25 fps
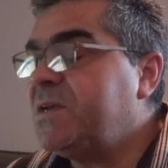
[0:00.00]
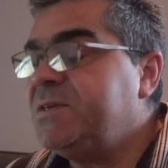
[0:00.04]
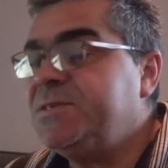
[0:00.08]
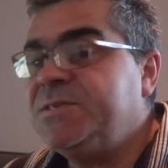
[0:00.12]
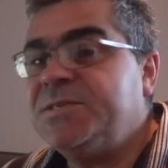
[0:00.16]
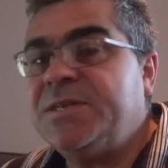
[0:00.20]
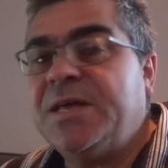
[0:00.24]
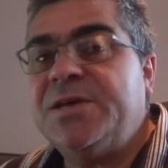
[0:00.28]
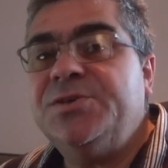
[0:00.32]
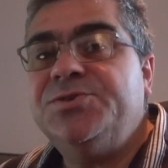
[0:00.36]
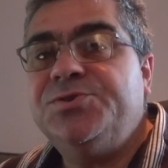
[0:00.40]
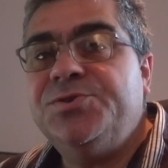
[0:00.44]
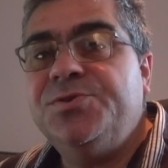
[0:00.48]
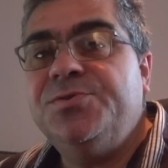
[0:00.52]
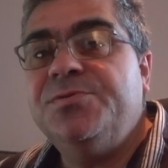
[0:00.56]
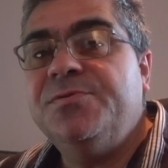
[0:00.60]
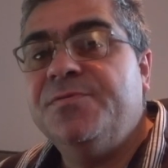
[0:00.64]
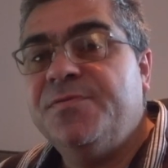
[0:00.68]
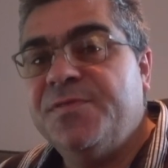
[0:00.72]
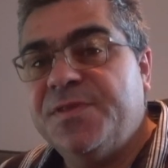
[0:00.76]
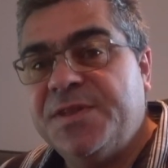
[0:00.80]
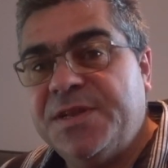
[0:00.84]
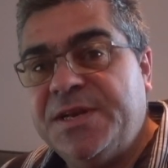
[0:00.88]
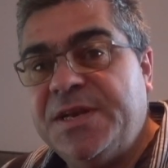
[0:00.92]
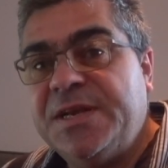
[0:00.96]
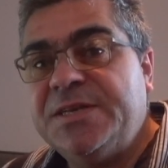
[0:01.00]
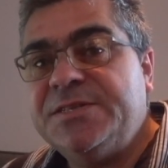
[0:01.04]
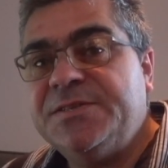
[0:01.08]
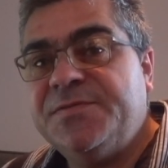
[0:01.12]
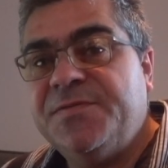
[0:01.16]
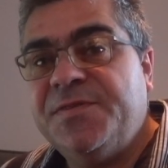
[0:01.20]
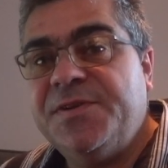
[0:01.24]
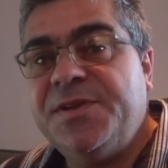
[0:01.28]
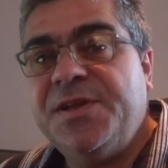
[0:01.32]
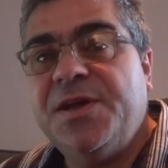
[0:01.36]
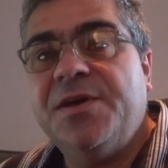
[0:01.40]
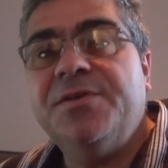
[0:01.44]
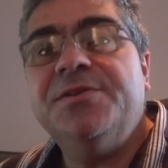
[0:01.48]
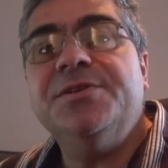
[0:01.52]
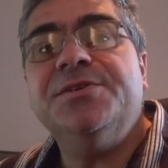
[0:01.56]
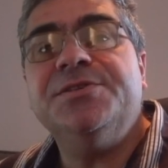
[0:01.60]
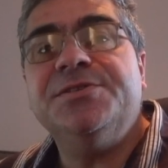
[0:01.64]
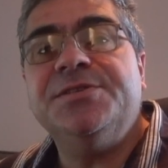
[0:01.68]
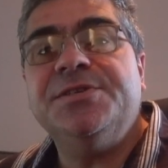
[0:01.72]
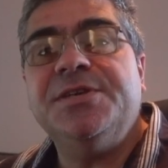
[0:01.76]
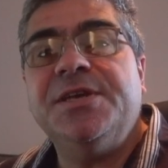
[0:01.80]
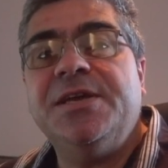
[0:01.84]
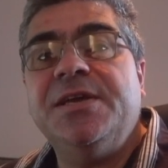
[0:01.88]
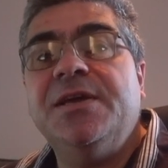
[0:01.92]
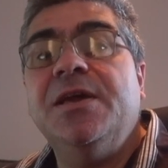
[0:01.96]
stay tuned for the next video to
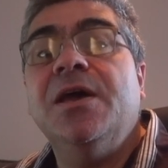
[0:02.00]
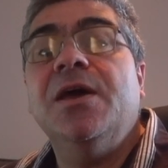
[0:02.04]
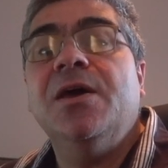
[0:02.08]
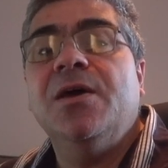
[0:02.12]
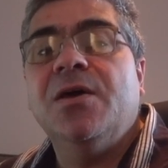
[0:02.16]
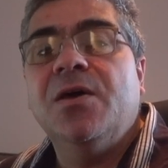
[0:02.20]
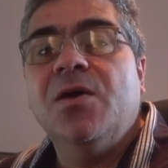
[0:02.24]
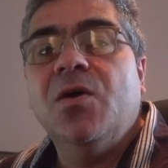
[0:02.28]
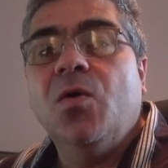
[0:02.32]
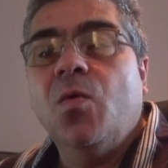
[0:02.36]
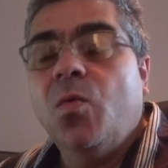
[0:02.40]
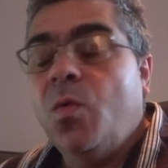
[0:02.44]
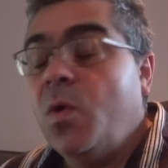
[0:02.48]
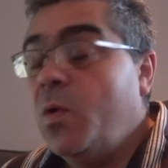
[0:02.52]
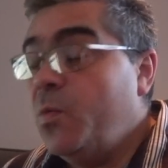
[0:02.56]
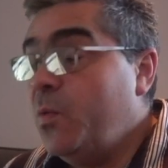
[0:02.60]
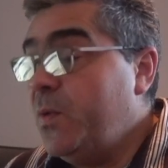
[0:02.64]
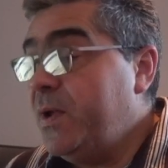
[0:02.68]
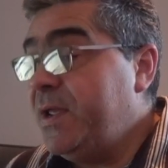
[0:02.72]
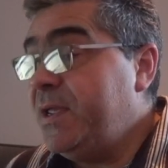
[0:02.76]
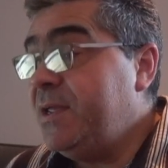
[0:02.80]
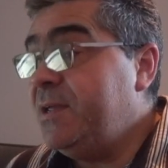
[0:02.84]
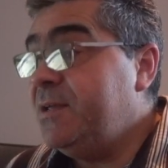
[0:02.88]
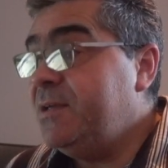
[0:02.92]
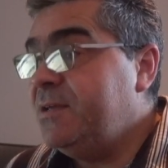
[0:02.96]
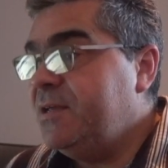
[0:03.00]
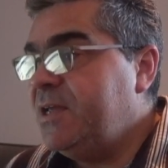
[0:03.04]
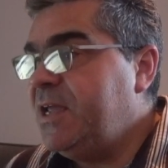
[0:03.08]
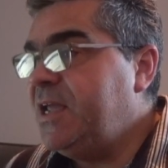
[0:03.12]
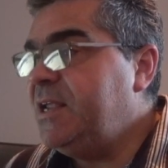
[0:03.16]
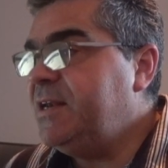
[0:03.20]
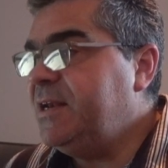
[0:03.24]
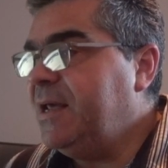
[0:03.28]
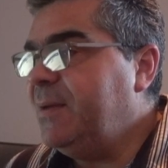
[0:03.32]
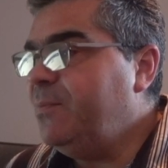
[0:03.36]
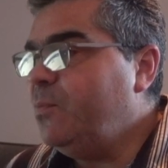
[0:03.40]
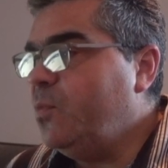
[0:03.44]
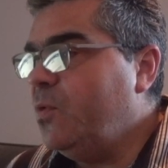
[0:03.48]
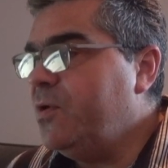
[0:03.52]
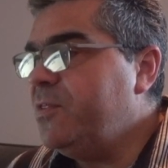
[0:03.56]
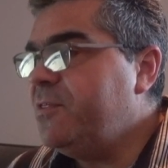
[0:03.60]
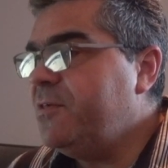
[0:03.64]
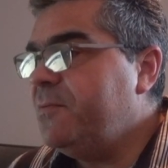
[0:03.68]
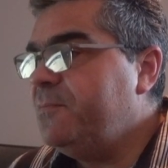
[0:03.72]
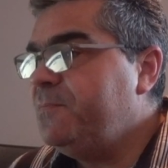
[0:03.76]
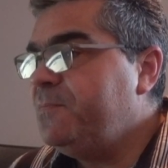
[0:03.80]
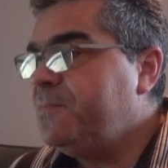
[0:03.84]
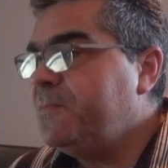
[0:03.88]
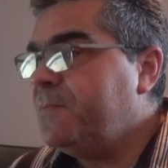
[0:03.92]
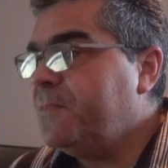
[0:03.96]
see what we end up with.